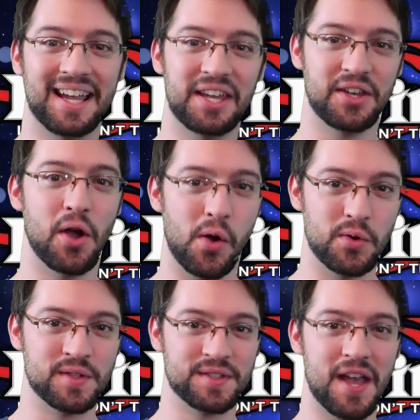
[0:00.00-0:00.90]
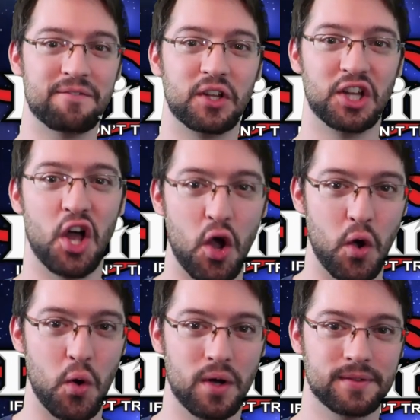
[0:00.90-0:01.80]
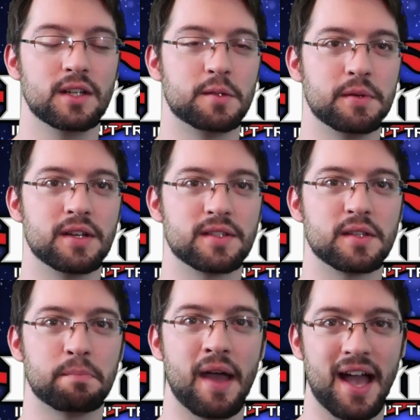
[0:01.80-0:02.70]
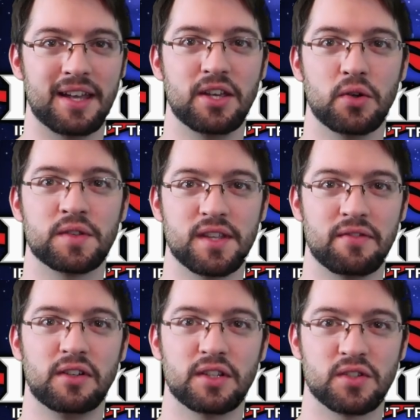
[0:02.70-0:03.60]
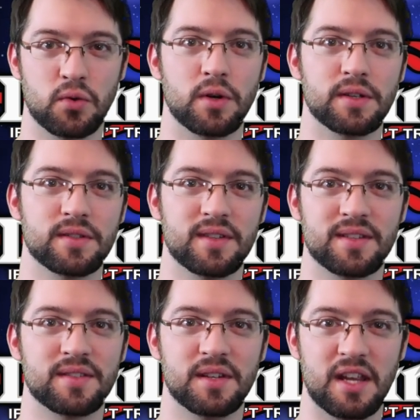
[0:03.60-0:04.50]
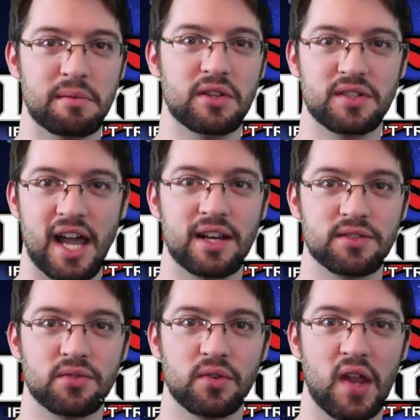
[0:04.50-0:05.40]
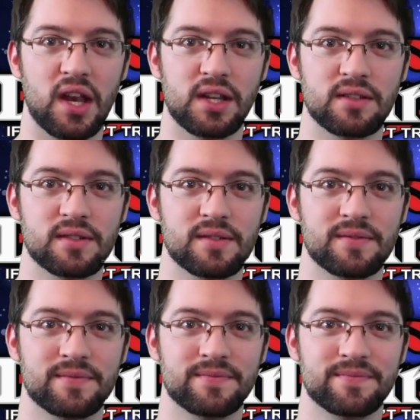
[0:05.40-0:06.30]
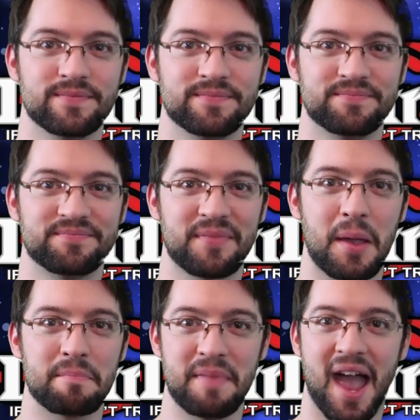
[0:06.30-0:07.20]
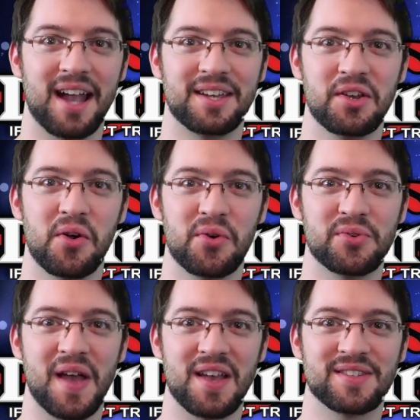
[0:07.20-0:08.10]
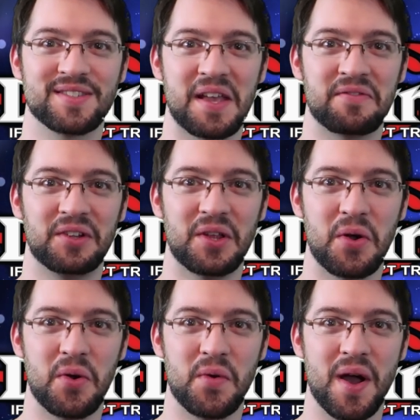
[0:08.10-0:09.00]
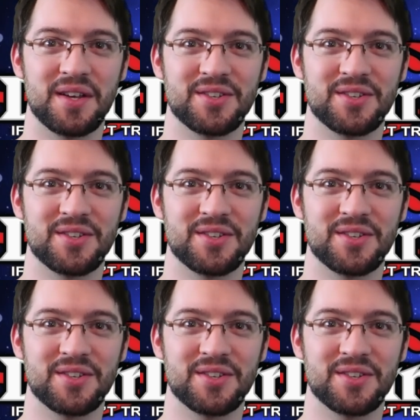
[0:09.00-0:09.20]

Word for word: Pachycephalo. It's because it's a Pachycephalosaurus. That's the name of the dinosaur that it is. I just said close enough. I didn't say you were wrong. Pachycephalosaurus.